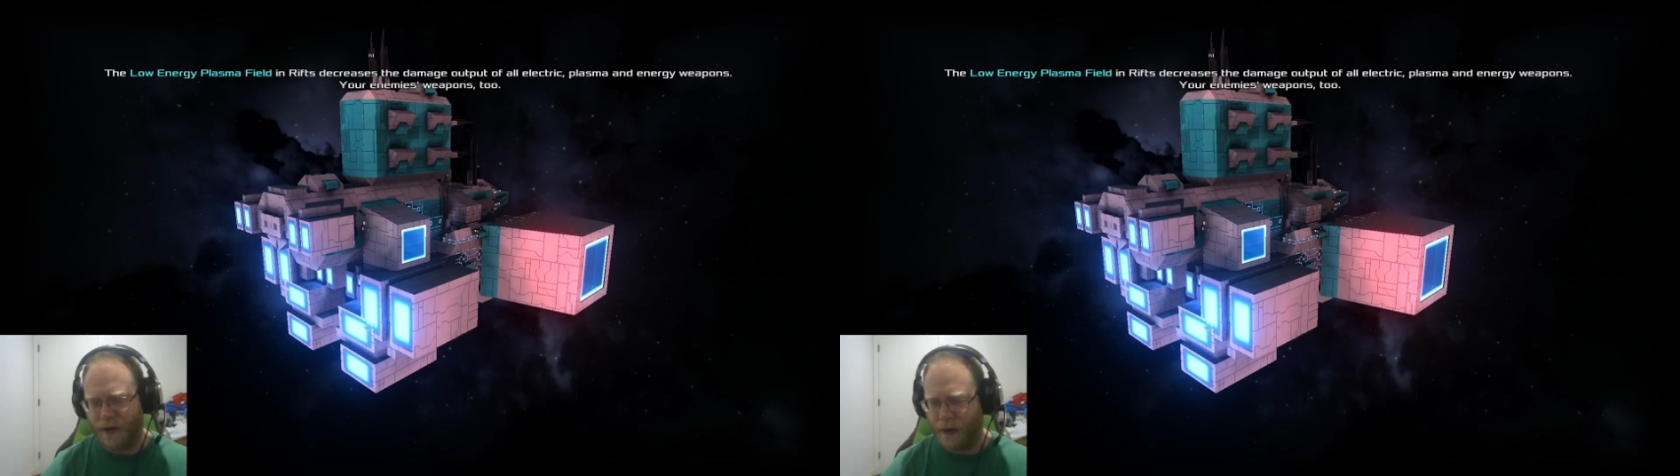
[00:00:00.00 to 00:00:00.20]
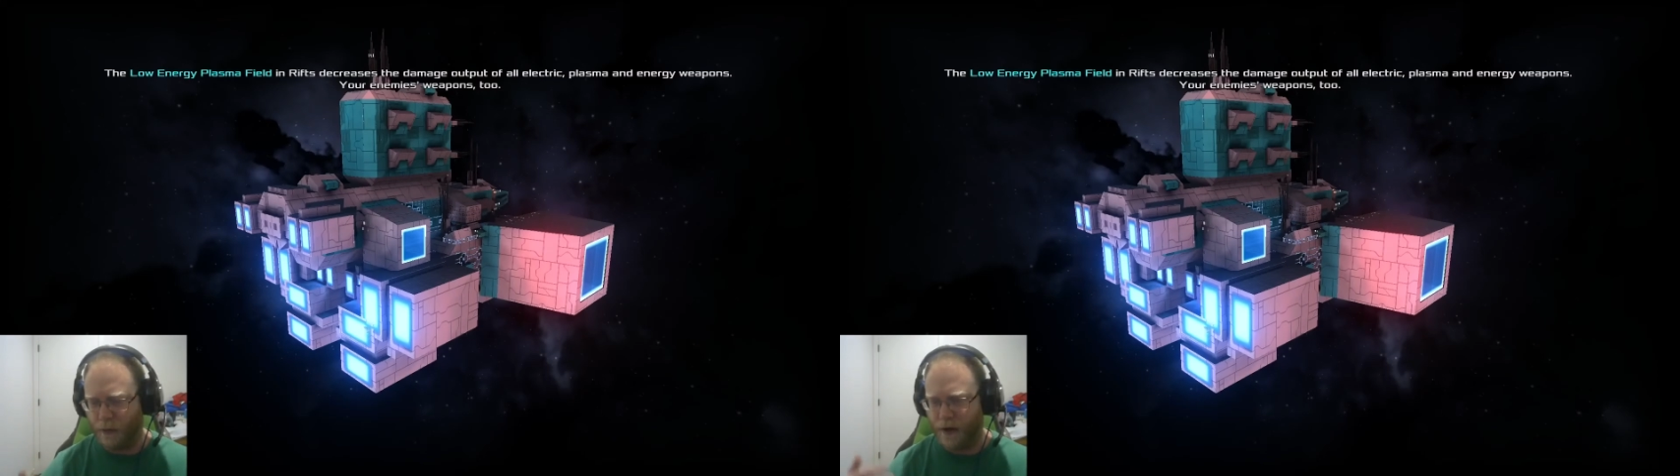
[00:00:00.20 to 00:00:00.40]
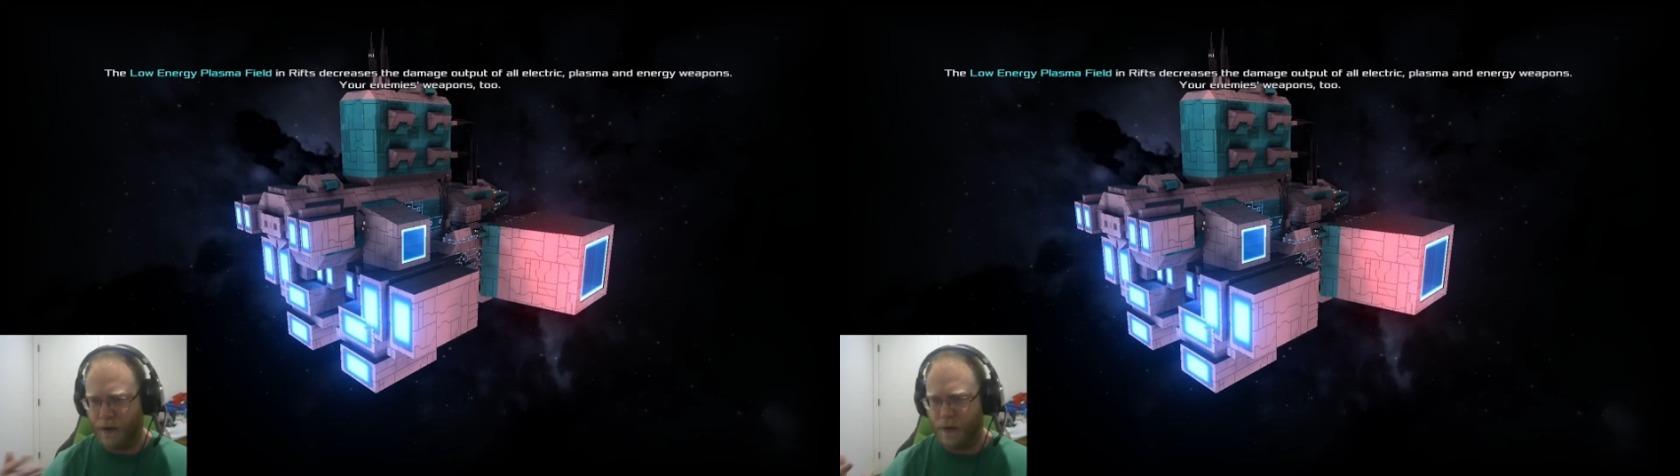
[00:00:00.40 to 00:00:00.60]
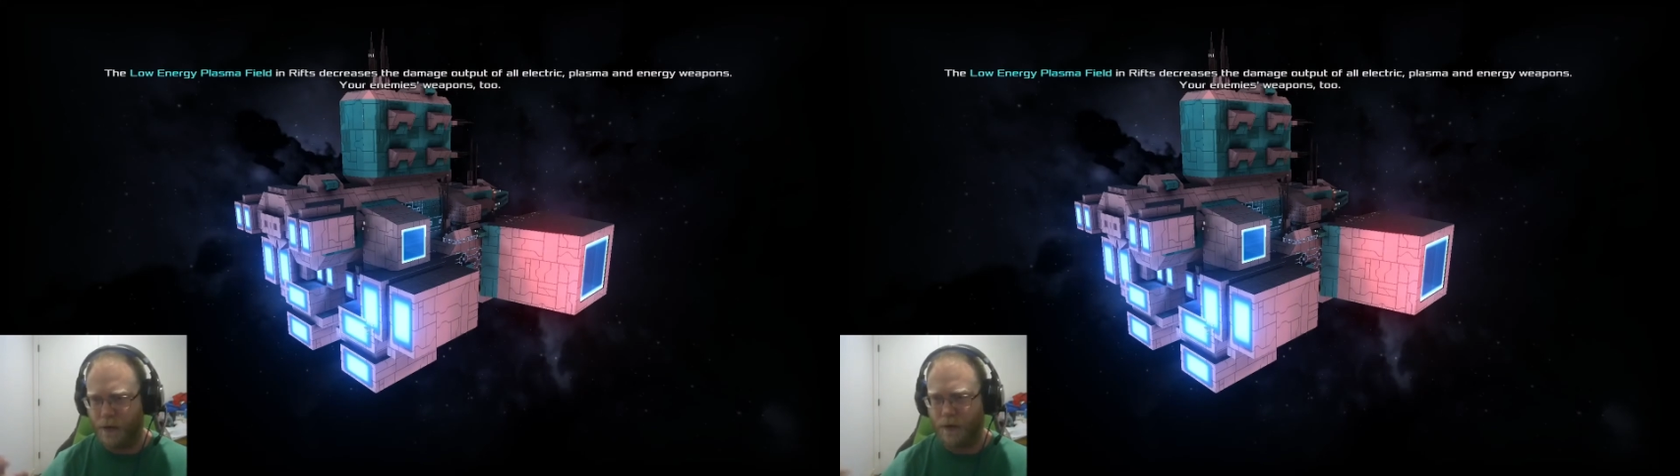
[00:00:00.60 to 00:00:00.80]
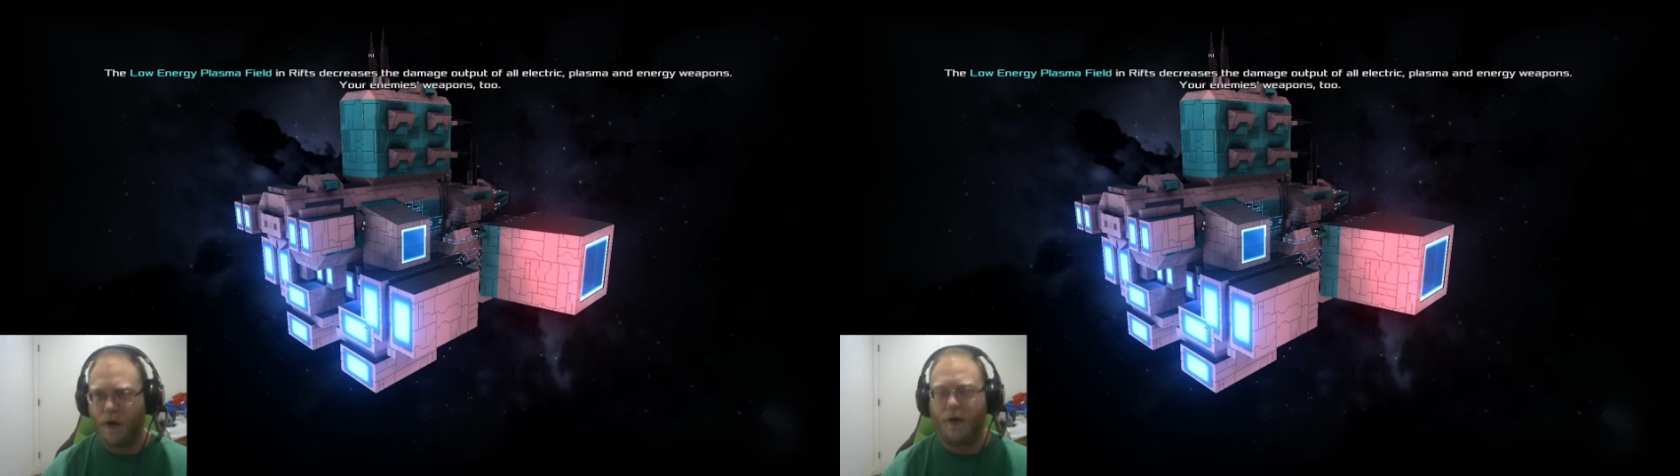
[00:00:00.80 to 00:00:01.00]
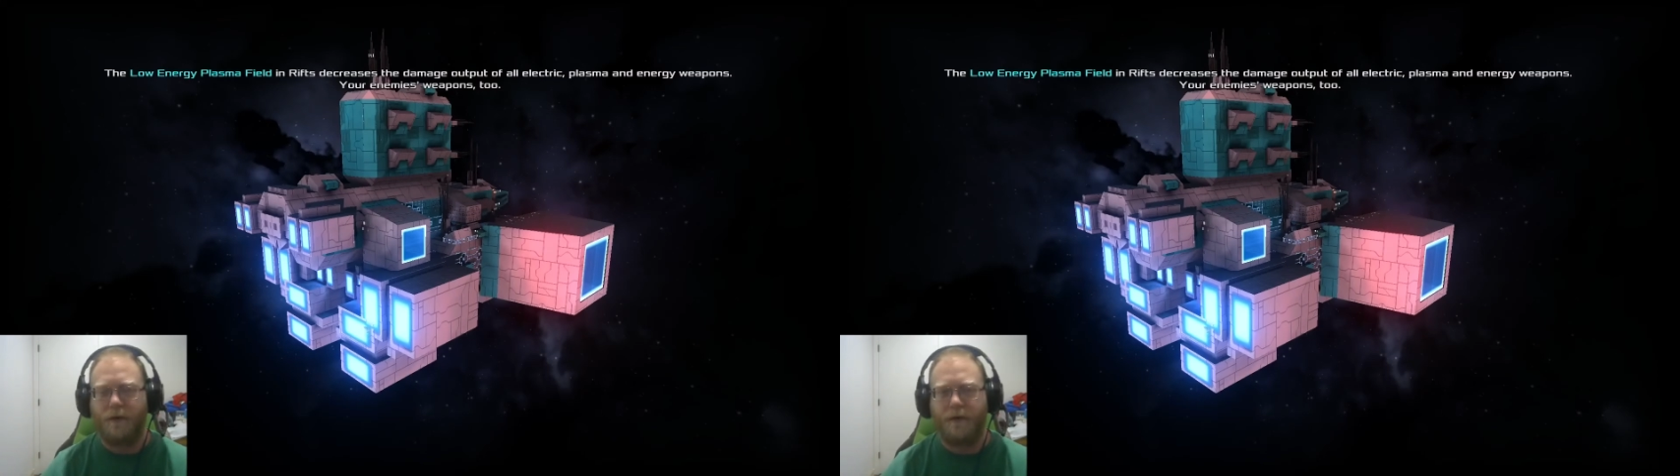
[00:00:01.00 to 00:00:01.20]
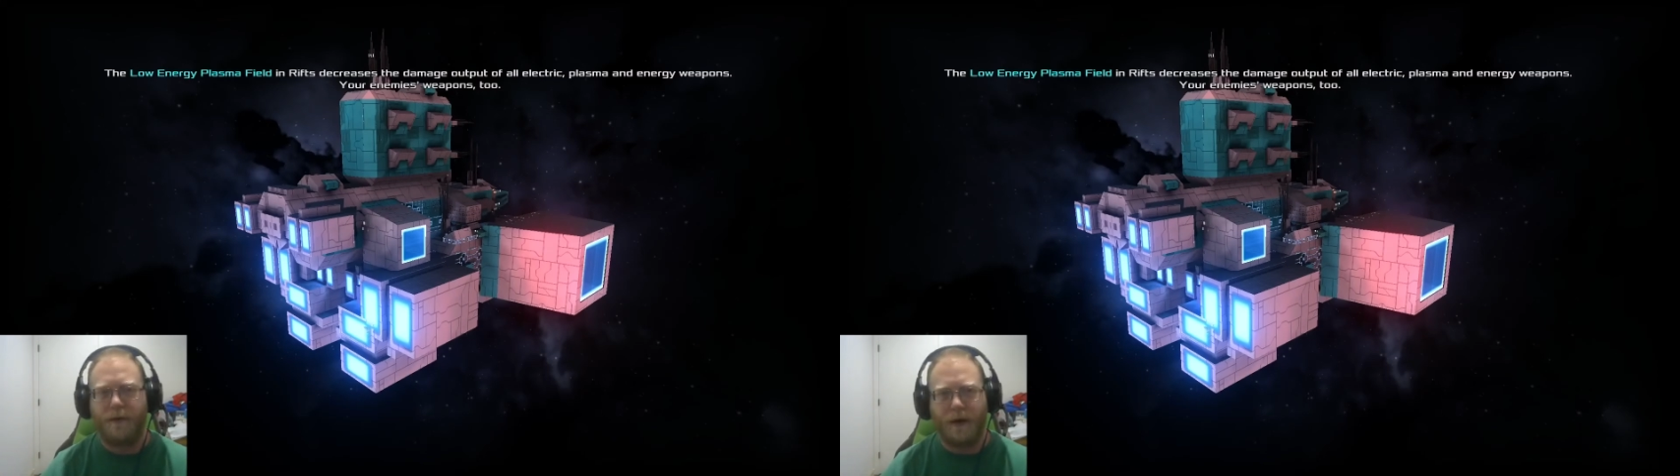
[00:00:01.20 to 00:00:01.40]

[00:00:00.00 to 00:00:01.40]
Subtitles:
like when you go to